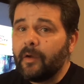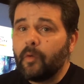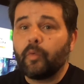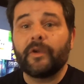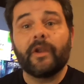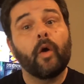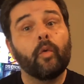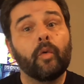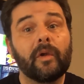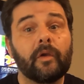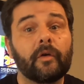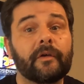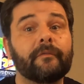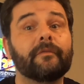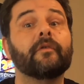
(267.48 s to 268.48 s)
we know what we're
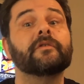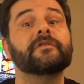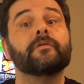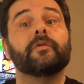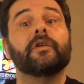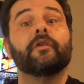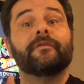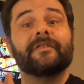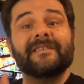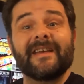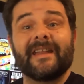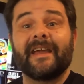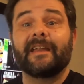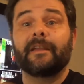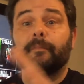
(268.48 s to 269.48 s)
looking for, so we look for
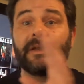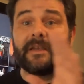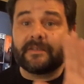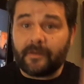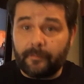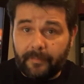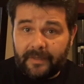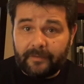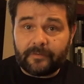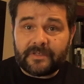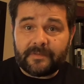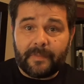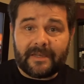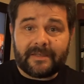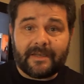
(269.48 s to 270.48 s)
ten eighty p. So big
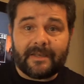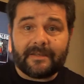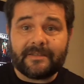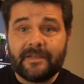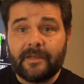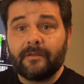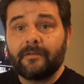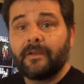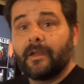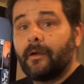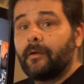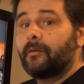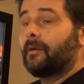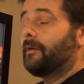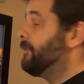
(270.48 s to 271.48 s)
respect out to you, you know,
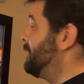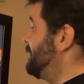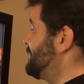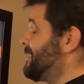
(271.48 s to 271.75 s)
I've got a